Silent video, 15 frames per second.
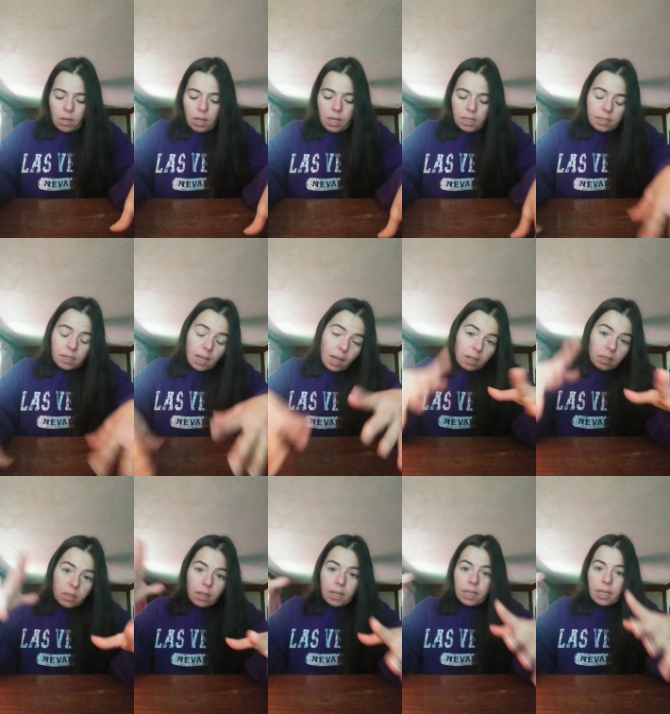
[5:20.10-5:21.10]
it's kind
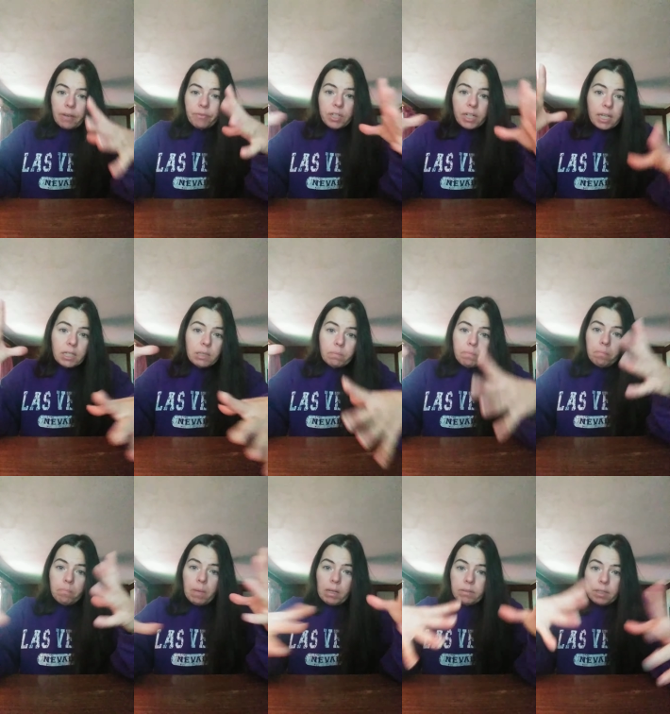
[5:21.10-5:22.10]
of like every day's
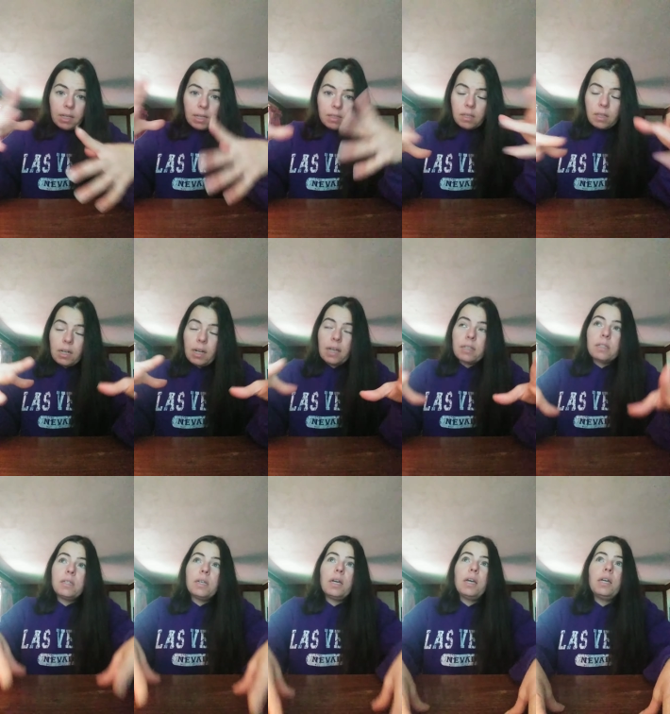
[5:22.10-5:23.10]
melting into the next
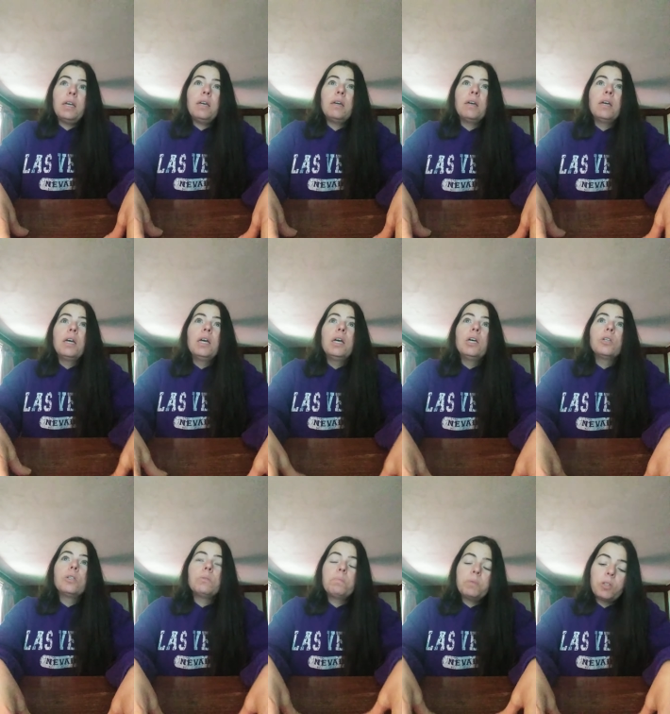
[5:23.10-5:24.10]
day.
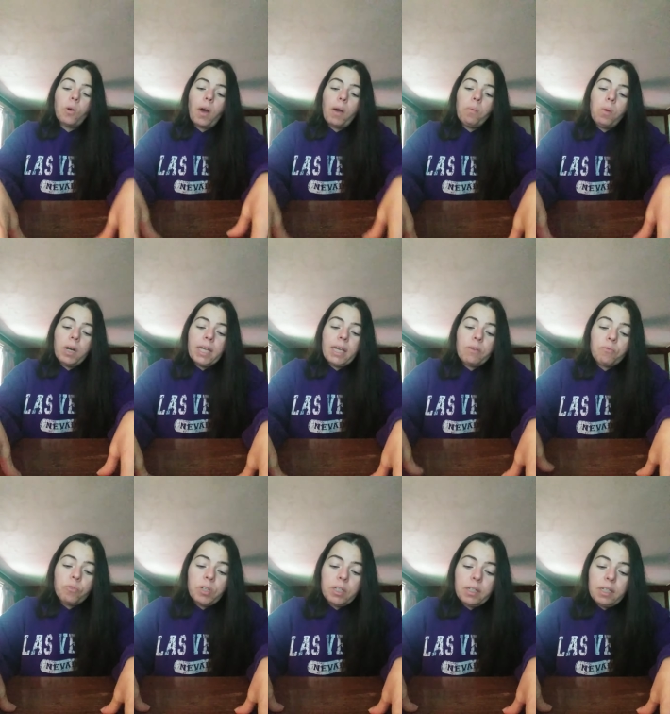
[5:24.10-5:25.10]
So I want to get
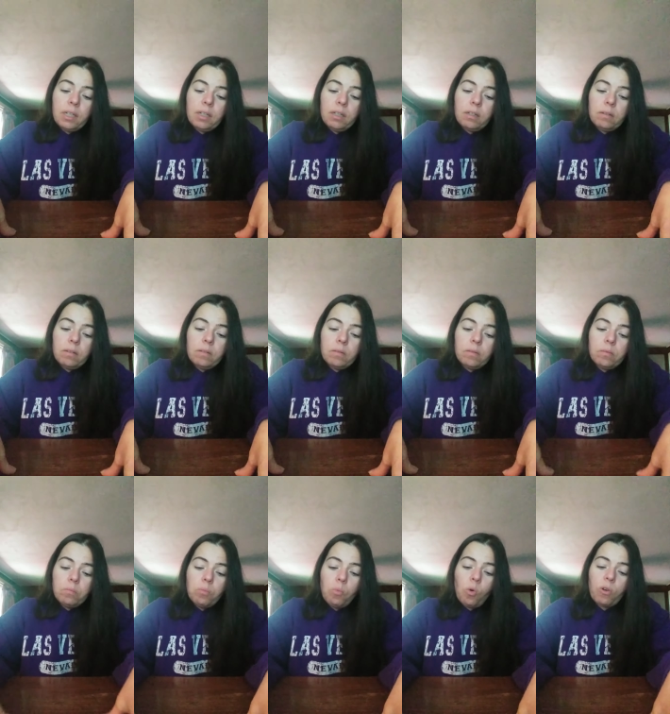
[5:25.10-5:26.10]
really
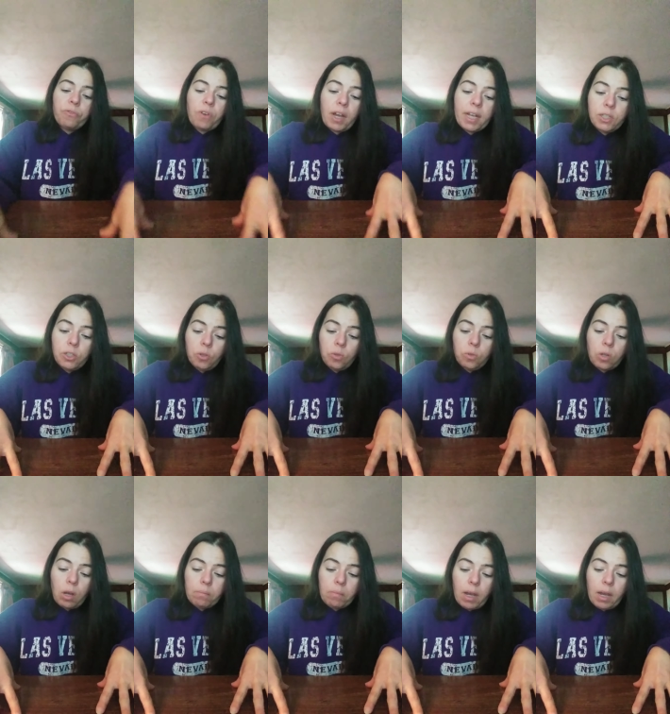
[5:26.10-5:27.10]
more fine-tuned
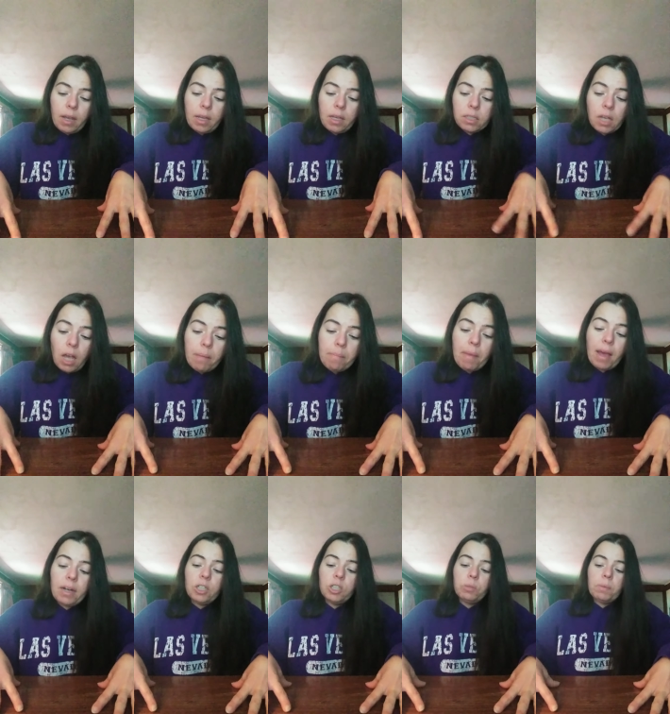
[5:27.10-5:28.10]
on my time
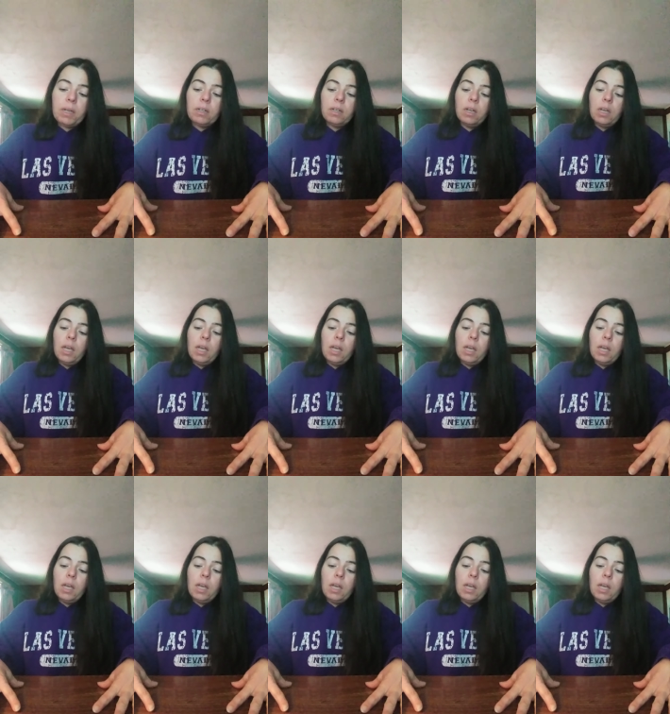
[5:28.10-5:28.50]
management,